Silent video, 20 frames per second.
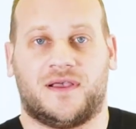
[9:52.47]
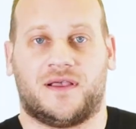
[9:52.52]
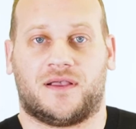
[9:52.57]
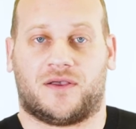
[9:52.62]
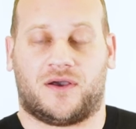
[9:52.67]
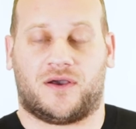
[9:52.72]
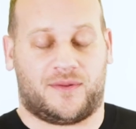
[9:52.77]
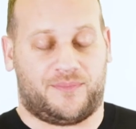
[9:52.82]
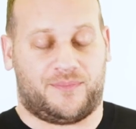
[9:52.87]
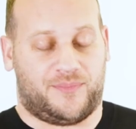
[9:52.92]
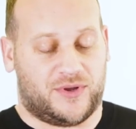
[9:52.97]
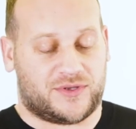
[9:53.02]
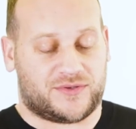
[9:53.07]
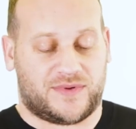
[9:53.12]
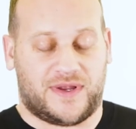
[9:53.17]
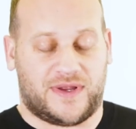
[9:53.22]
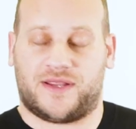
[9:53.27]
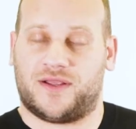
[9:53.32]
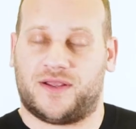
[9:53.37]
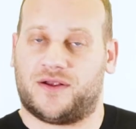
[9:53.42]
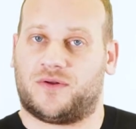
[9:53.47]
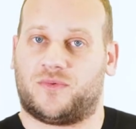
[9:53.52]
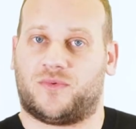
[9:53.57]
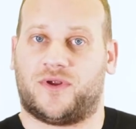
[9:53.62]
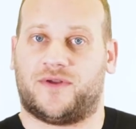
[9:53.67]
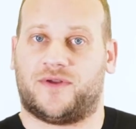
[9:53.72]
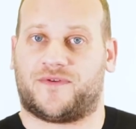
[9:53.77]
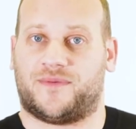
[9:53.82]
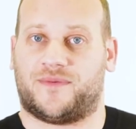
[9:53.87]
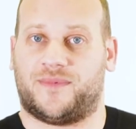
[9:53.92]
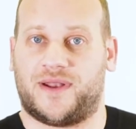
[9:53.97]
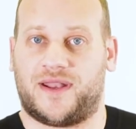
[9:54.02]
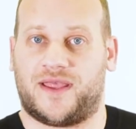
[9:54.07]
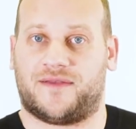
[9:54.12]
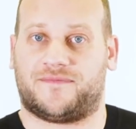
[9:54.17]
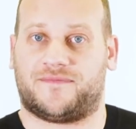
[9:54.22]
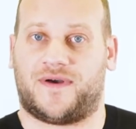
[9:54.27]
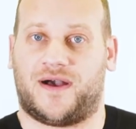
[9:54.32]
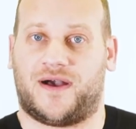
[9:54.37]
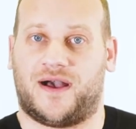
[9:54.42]
Got it booked right here. We're in for Monday
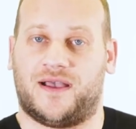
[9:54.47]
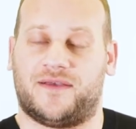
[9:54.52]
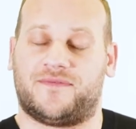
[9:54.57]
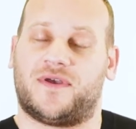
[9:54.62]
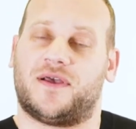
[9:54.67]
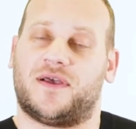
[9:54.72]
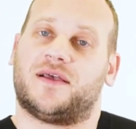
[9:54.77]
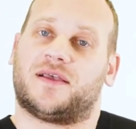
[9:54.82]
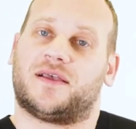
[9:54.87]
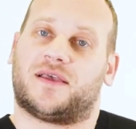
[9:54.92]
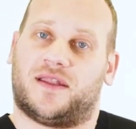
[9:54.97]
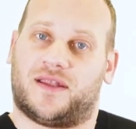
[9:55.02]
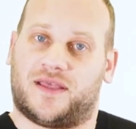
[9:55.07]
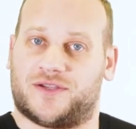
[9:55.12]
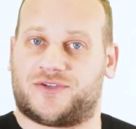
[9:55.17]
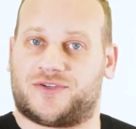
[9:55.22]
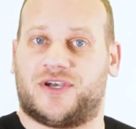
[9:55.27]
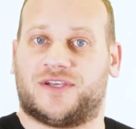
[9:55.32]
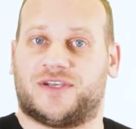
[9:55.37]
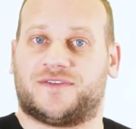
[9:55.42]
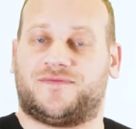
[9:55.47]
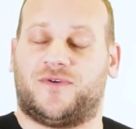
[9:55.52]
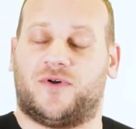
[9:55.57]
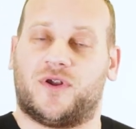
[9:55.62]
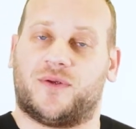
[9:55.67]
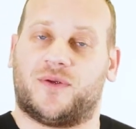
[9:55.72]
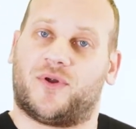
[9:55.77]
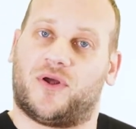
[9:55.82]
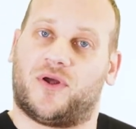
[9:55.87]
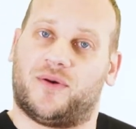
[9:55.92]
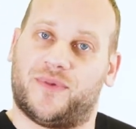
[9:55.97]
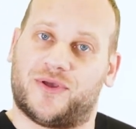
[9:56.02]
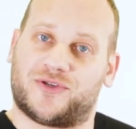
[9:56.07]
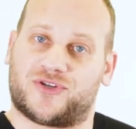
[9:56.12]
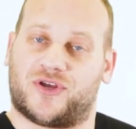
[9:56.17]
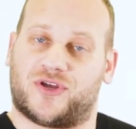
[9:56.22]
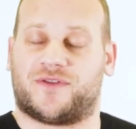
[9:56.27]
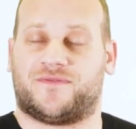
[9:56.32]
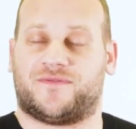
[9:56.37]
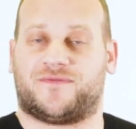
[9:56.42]
at 5. Gonna get you guys' phone number. I'll make
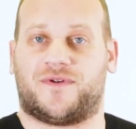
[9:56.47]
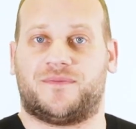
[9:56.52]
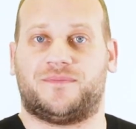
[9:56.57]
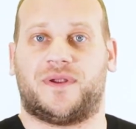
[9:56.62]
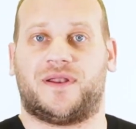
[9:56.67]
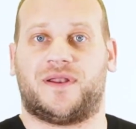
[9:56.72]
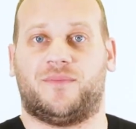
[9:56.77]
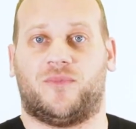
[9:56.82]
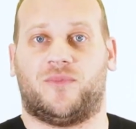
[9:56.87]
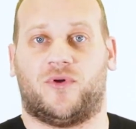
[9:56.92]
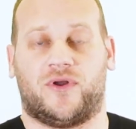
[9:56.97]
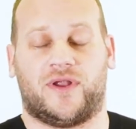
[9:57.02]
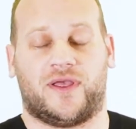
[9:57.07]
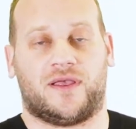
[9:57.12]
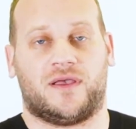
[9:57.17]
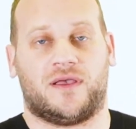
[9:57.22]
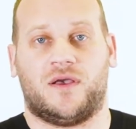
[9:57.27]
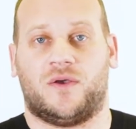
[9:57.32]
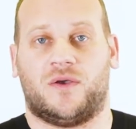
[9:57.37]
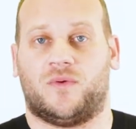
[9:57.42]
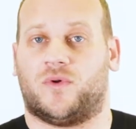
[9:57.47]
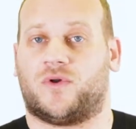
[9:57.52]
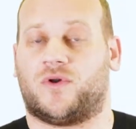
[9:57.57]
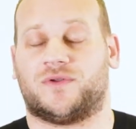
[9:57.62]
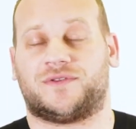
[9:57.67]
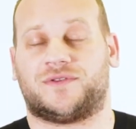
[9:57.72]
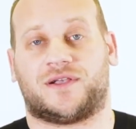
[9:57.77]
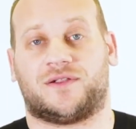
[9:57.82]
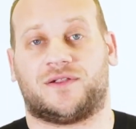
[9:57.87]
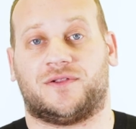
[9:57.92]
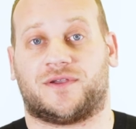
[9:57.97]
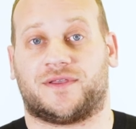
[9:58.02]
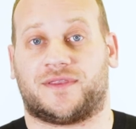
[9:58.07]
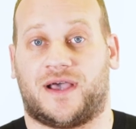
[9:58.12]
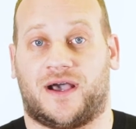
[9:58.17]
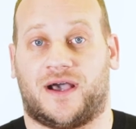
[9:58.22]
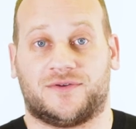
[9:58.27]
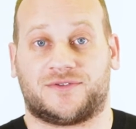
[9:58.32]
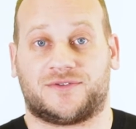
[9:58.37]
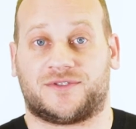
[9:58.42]
sure I confirm Monday morning. We'll go take a look at
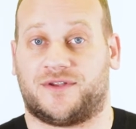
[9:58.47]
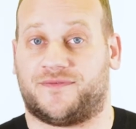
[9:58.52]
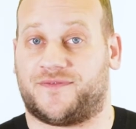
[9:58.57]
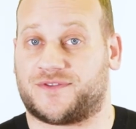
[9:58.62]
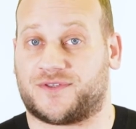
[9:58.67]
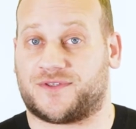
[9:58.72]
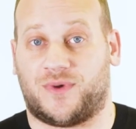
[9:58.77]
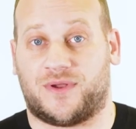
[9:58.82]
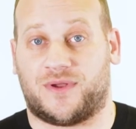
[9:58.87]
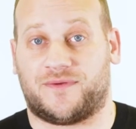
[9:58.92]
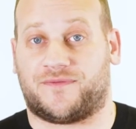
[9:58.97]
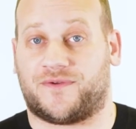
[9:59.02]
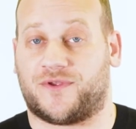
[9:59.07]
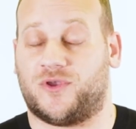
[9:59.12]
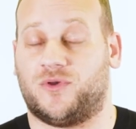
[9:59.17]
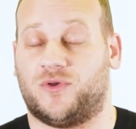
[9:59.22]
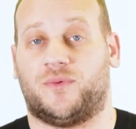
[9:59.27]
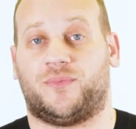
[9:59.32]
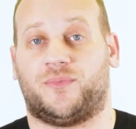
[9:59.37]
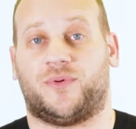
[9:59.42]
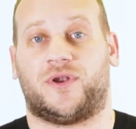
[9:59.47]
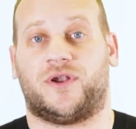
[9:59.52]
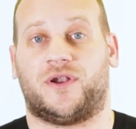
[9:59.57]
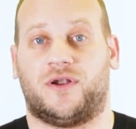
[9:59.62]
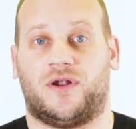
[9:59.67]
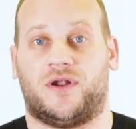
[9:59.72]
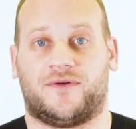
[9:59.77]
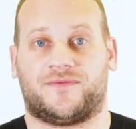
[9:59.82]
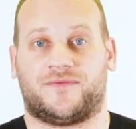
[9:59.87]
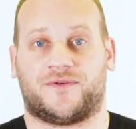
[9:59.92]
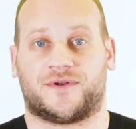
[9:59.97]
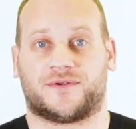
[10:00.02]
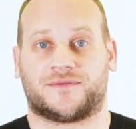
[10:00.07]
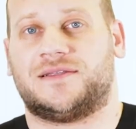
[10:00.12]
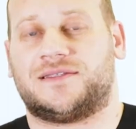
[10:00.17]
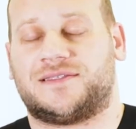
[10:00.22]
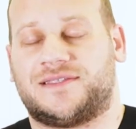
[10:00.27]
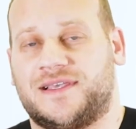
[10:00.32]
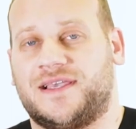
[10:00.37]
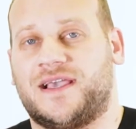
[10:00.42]
the house, and if it's the one for you, we'll put in an offer.
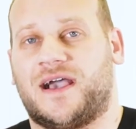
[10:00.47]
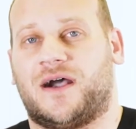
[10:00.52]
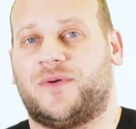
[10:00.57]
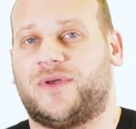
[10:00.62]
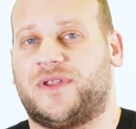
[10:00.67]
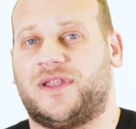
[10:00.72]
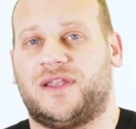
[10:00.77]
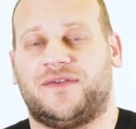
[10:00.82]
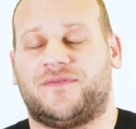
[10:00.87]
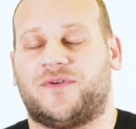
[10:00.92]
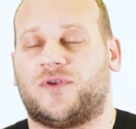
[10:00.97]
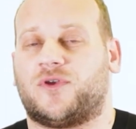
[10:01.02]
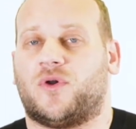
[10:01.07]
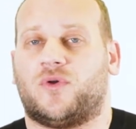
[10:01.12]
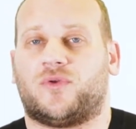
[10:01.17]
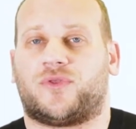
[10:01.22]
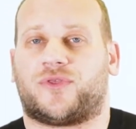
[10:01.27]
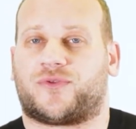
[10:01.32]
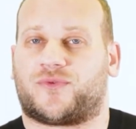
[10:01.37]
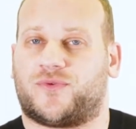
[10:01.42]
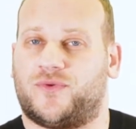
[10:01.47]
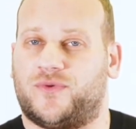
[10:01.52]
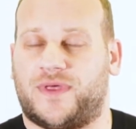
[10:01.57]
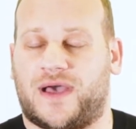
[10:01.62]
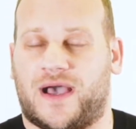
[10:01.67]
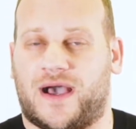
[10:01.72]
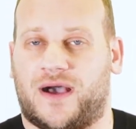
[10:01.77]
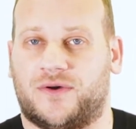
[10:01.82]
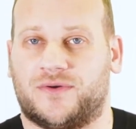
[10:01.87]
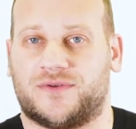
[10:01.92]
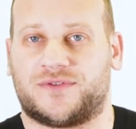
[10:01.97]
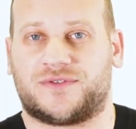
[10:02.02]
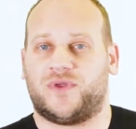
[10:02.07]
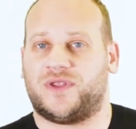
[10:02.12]
See how we didn't even go through the house?